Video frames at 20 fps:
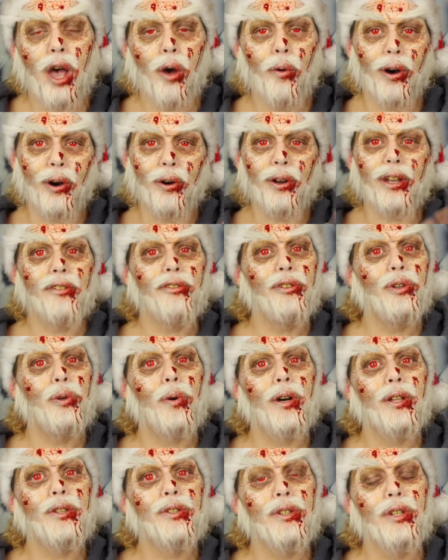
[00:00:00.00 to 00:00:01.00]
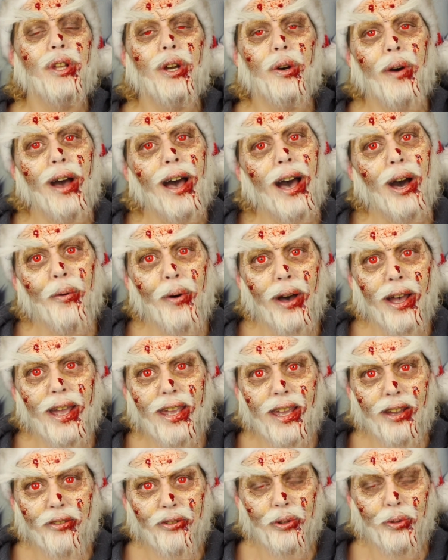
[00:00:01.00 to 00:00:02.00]
Well, if you want to know how I
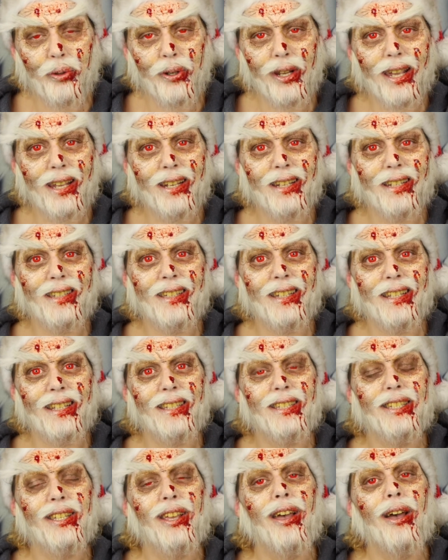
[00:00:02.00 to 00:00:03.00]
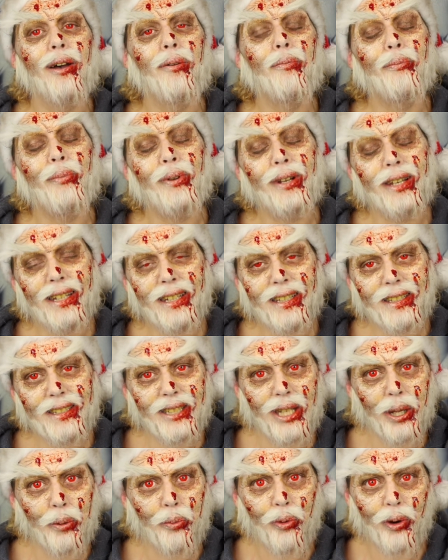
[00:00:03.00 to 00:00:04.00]
have created this, please
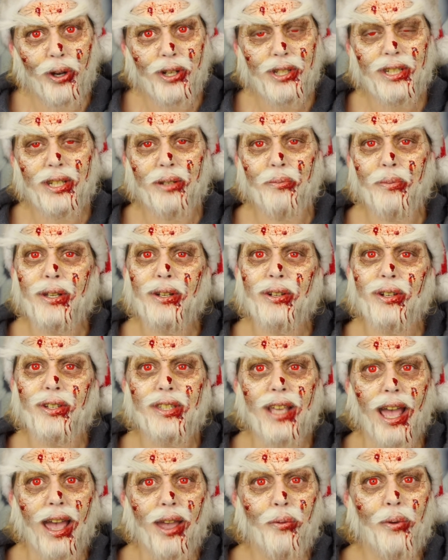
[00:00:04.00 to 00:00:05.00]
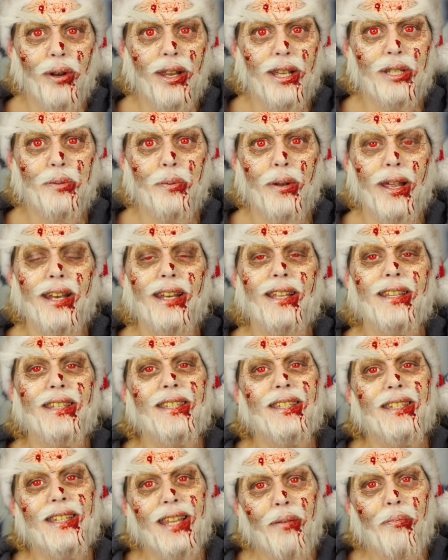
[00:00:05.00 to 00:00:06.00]
keep watching because I will explain it
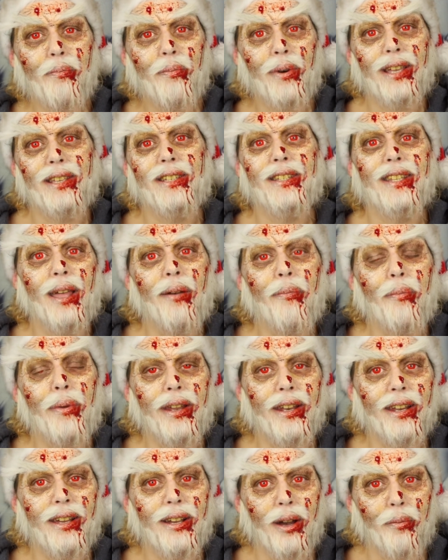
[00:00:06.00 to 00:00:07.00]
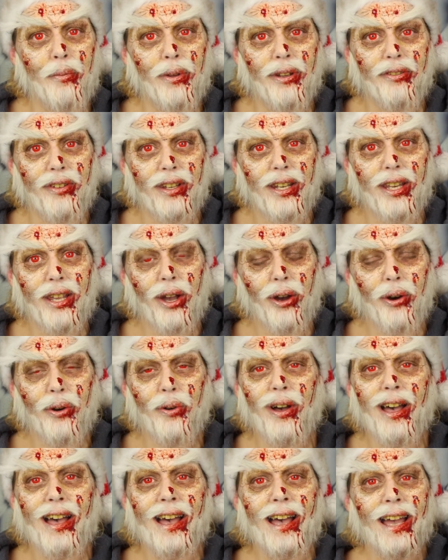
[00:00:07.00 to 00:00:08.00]
step by step in the coming
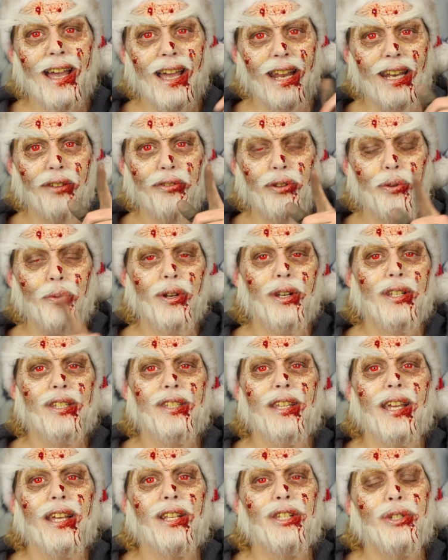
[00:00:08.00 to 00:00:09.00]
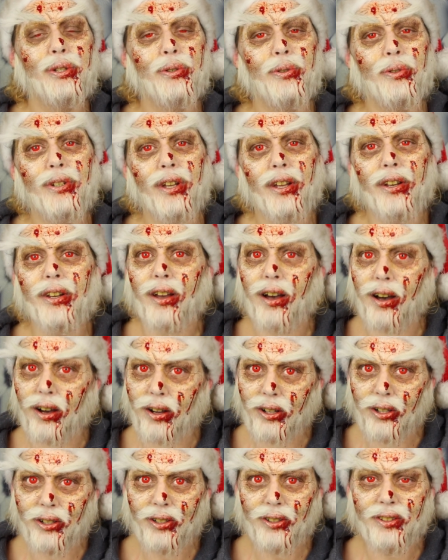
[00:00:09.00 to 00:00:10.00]
video. And if you want to stay tuned on
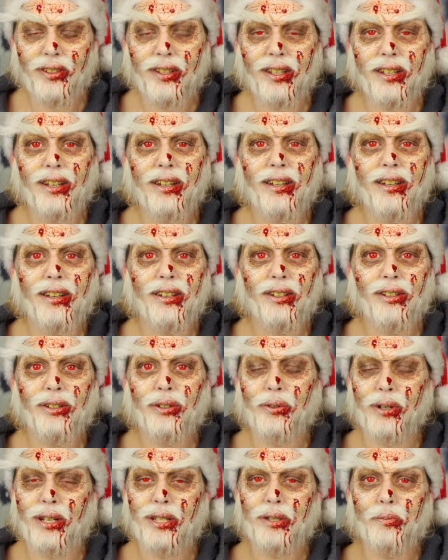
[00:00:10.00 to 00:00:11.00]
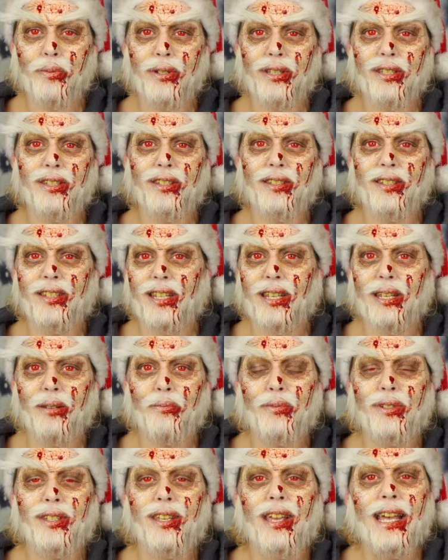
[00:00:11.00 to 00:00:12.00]
all the Christmas
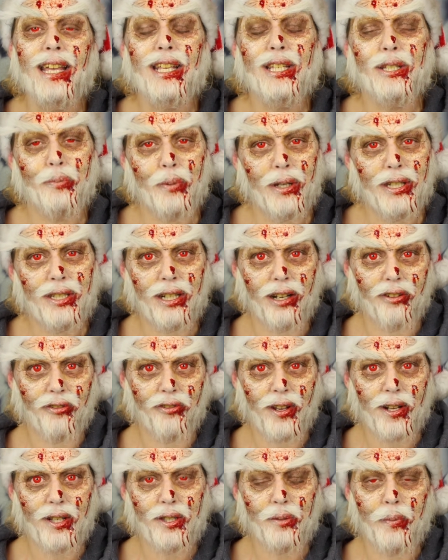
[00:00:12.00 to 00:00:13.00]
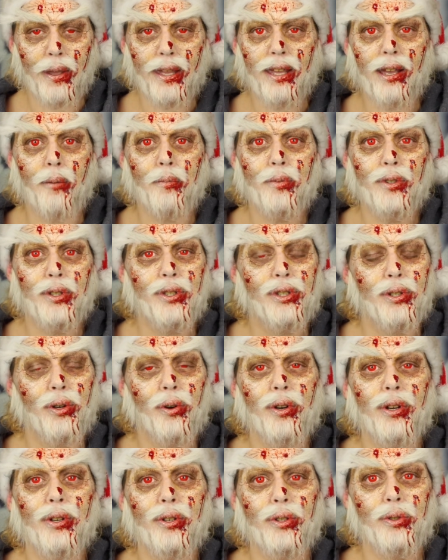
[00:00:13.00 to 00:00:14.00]
themed special effects makeup
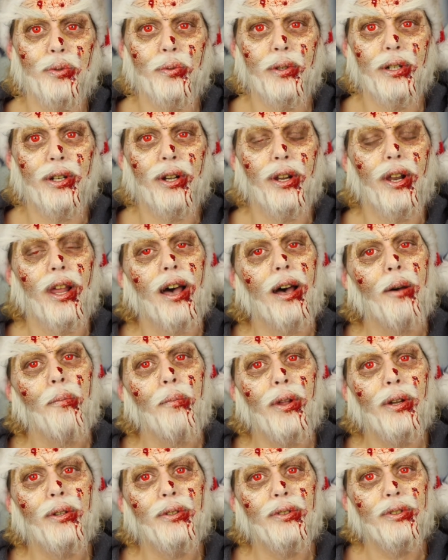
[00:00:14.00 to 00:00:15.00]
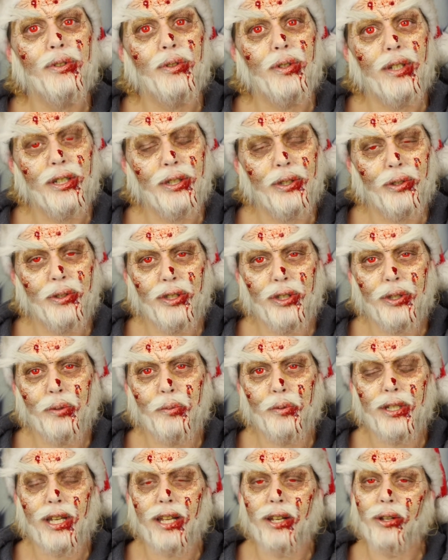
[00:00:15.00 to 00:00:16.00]
tutorials we're gonna upload to this
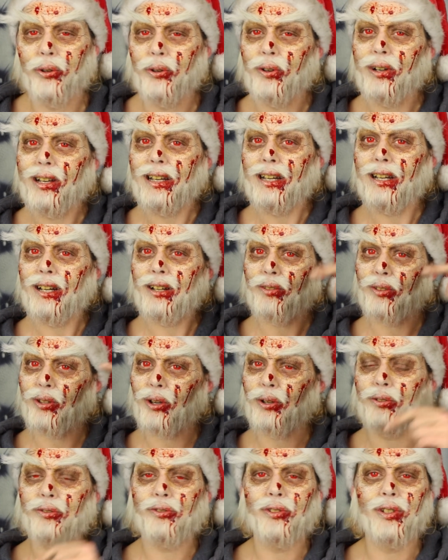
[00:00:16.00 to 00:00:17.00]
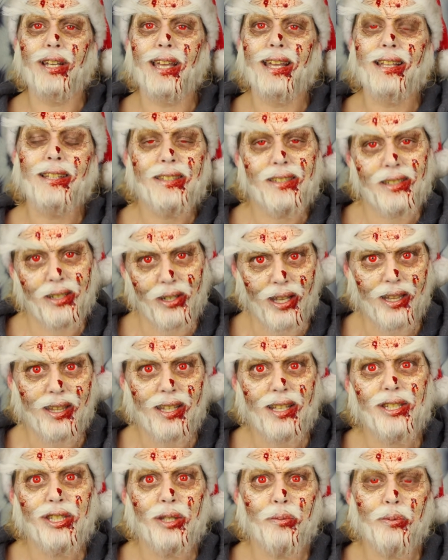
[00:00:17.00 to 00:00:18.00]
YouTube channel, don't forget to hit
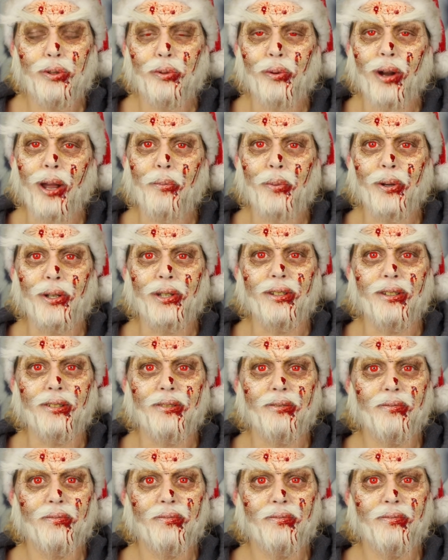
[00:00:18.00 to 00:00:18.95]
that subscribe button.